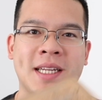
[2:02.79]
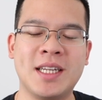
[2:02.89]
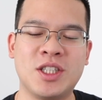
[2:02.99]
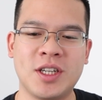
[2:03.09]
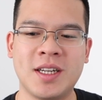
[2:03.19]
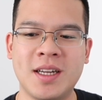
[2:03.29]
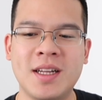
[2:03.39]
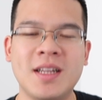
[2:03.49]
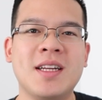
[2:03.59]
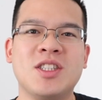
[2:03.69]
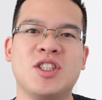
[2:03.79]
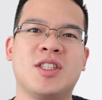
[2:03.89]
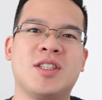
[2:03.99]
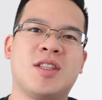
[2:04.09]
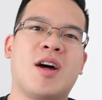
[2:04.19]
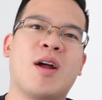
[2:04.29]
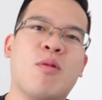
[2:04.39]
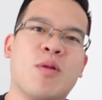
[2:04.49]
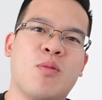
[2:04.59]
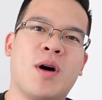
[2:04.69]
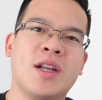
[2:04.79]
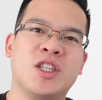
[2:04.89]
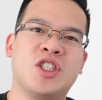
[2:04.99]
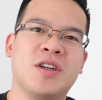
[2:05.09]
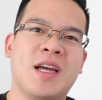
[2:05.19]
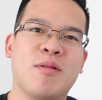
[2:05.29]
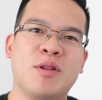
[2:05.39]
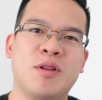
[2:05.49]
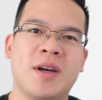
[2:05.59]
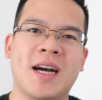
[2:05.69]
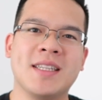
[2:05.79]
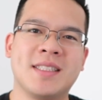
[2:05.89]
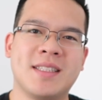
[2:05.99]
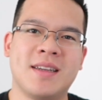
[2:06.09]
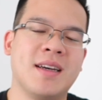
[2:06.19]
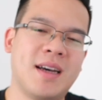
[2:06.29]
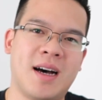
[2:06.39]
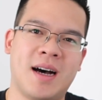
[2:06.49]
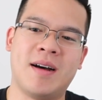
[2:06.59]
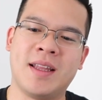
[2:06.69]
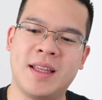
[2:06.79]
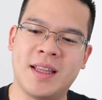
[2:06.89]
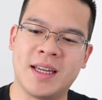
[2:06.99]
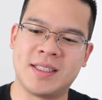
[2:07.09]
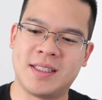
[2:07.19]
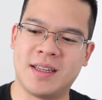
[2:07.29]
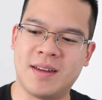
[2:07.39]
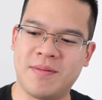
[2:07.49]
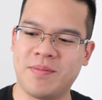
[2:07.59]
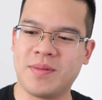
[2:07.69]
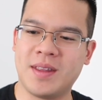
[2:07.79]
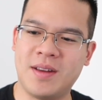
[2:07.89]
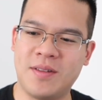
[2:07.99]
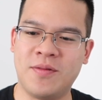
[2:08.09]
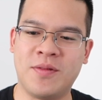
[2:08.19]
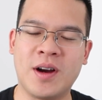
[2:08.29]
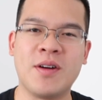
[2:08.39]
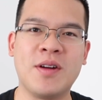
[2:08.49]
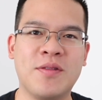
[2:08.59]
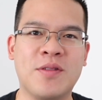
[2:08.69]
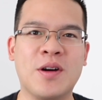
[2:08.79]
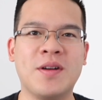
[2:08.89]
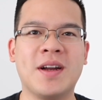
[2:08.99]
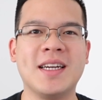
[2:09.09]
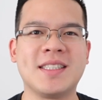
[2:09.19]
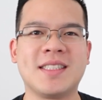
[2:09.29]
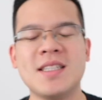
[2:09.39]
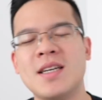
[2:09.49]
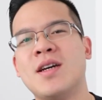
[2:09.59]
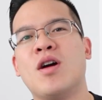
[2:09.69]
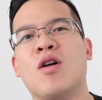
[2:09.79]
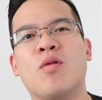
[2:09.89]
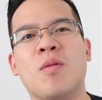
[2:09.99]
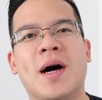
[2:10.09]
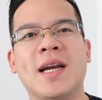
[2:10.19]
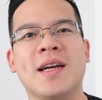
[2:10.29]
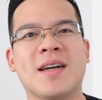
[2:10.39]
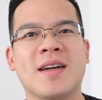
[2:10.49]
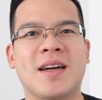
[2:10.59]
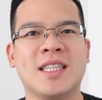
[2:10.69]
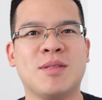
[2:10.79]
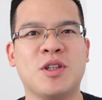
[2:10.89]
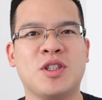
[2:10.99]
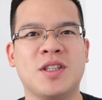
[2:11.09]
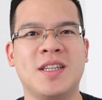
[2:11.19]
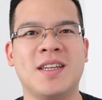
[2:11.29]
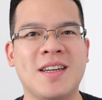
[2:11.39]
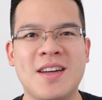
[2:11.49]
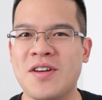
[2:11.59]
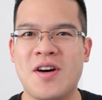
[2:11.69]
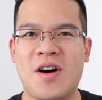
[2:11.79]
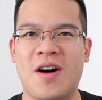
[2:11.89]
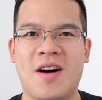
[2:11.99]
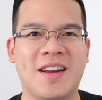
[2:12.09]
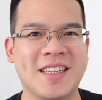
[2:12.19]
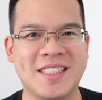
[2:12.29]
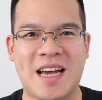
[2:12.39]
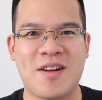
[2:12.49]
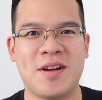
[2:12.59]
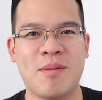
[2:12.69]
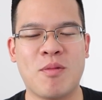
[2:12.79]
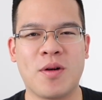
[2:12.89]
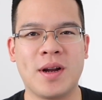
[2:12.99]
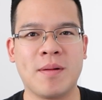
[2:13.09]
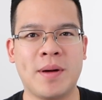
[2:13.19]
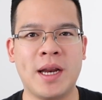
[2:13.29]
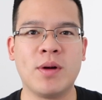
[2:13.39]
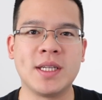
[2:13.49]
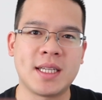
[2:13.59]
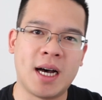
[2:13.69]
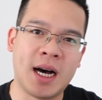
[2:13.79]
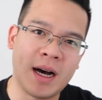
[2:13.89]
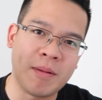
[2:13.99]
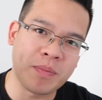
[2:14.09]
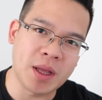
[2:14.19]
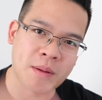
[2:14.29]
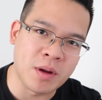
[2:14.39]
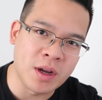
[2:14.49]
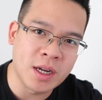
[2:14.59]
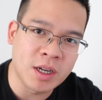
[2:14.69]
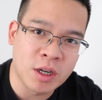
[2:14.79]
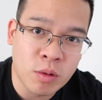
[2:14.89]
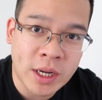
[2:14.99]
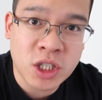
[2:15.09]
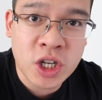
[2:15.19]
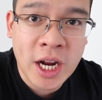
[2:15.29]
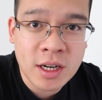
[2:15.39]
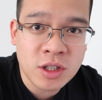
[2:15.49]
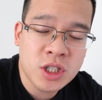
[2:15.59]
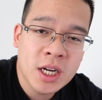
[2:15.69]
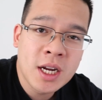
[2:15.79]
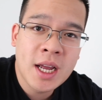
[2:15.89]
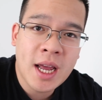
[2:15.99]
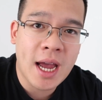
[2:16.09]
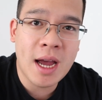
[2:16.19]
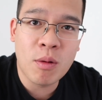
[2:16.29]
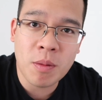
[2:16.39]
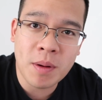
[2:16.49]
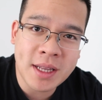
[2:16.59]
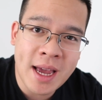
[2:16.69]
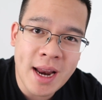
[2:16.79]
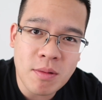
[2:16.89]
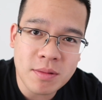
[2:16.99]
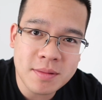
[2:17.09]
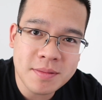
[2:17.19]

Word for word: attention just thought I would want to share that with you guys uh, I think that's um, very very nice reminder especially on a Saturday morning but anyways um, I'm gonna go get changed and we're about to head out